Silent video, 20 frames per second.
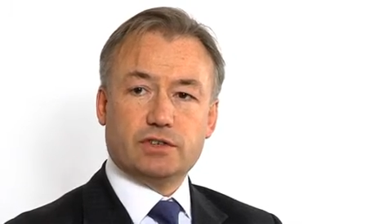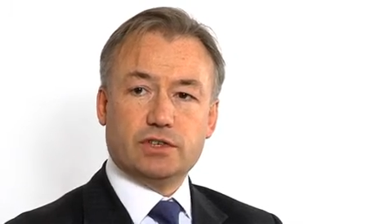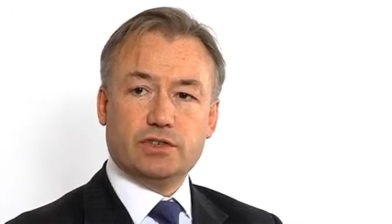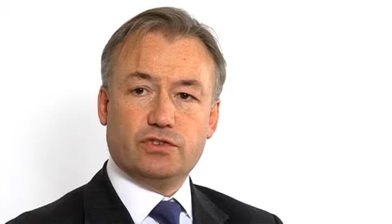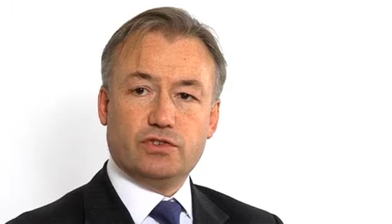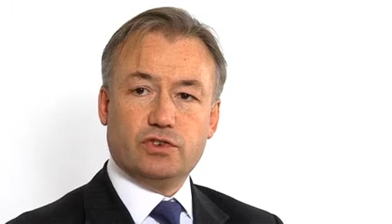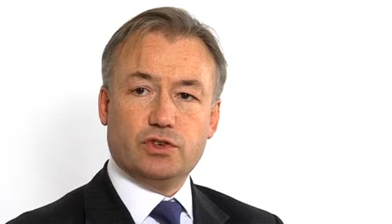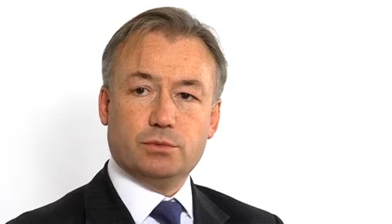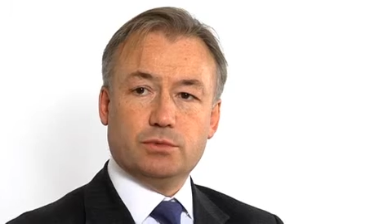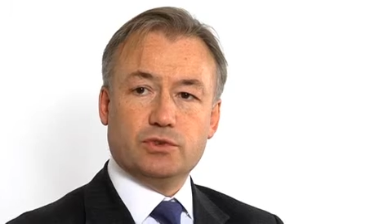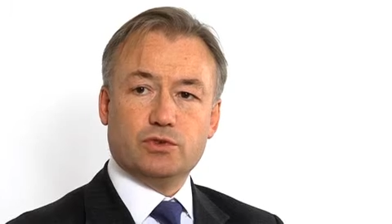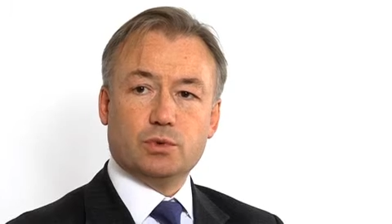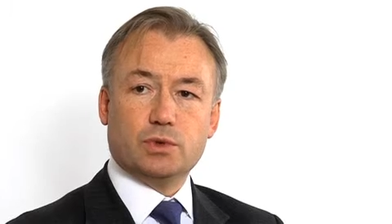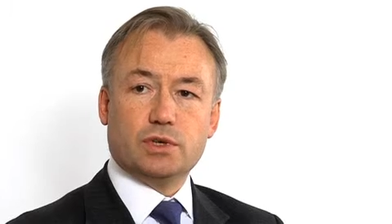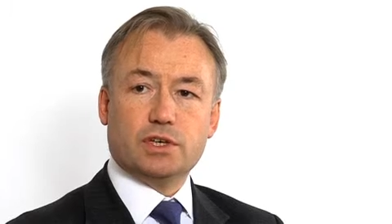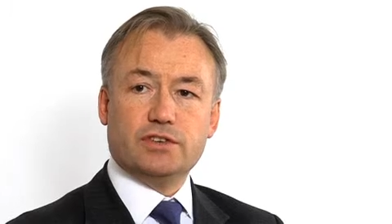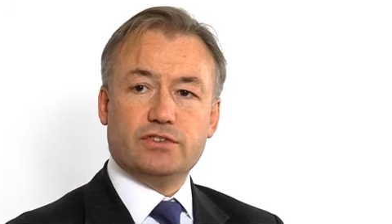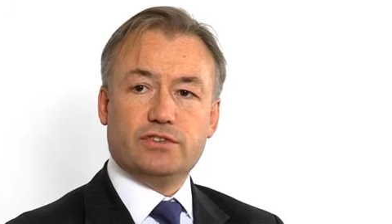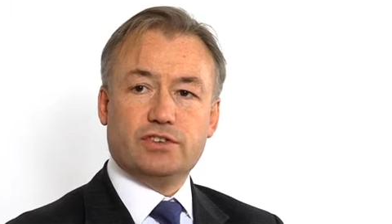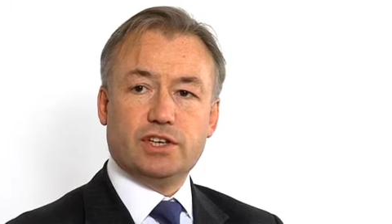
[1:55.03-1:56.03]
consumers will
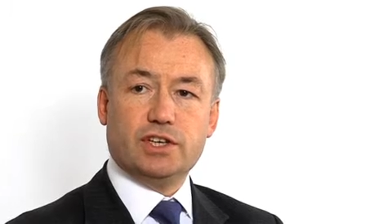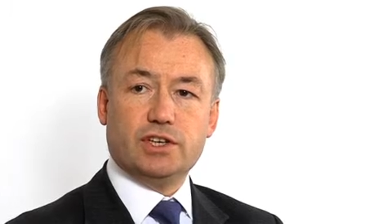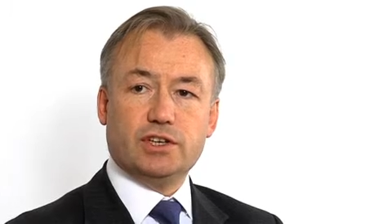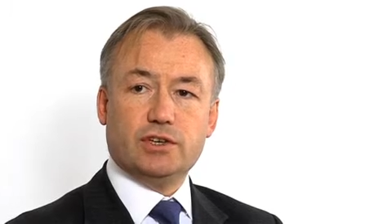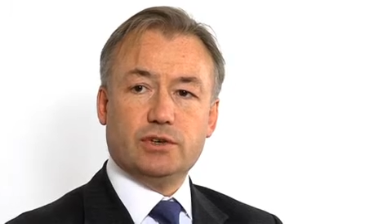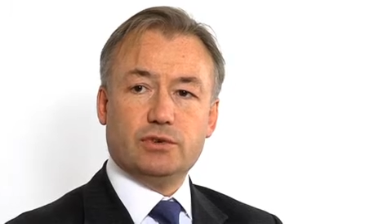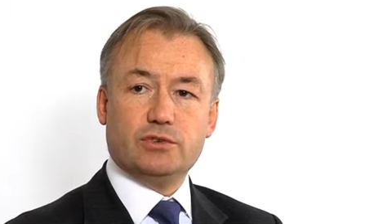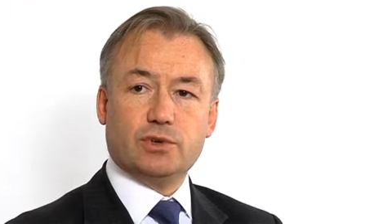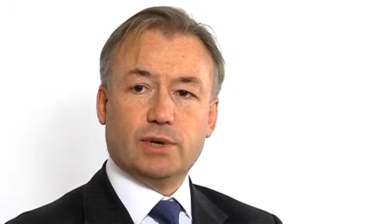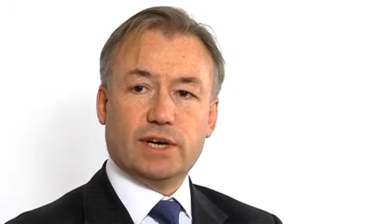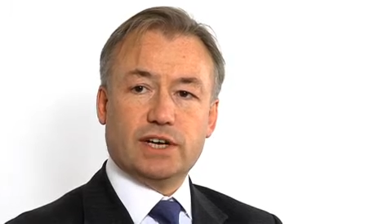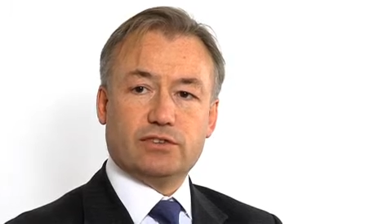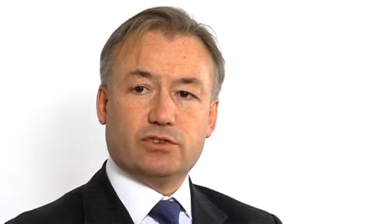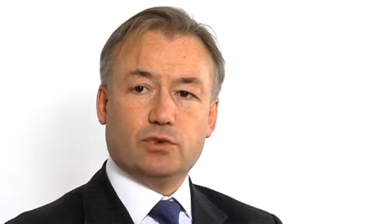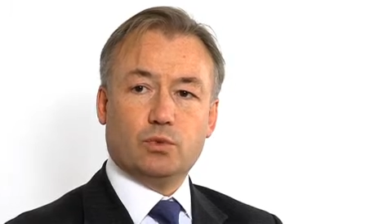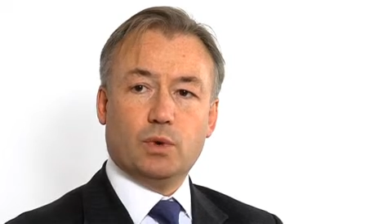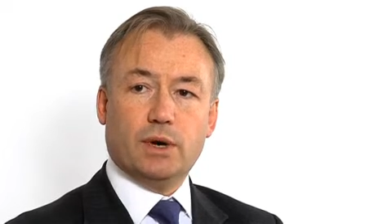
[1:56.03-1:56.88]
continue to access a